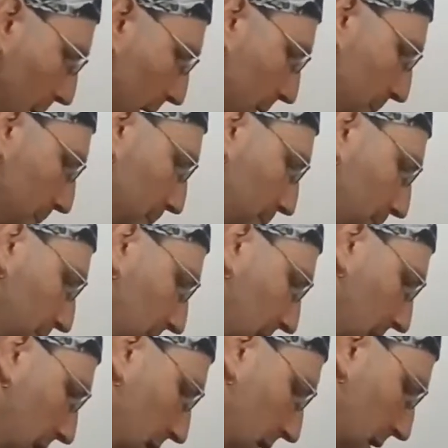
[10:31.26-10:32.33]
Man.
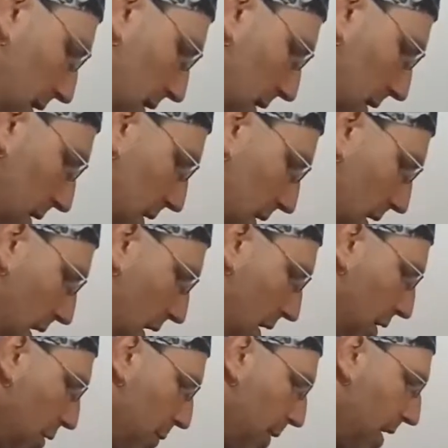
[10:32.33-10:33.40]
And
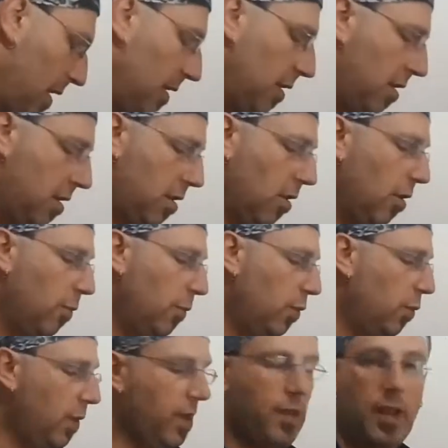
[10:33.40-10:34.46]
Iron Man comes
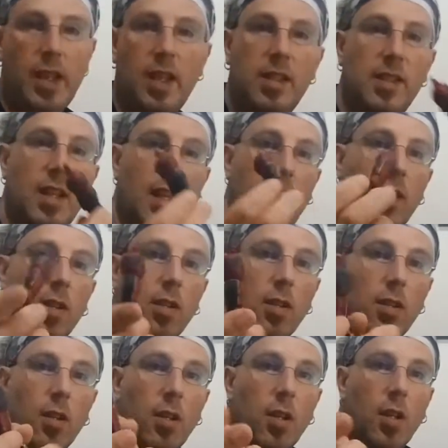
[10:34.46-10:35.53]
with, like I said,
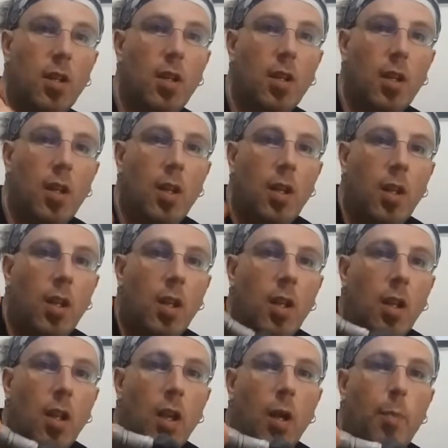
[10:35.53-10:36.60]

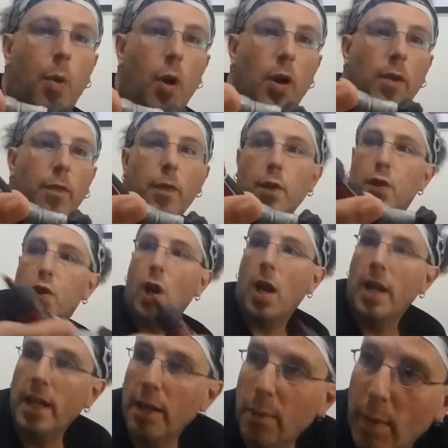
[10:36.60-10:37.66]
a part for
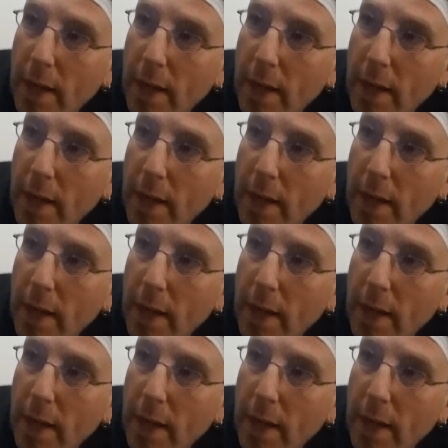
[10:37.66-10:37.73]
Giant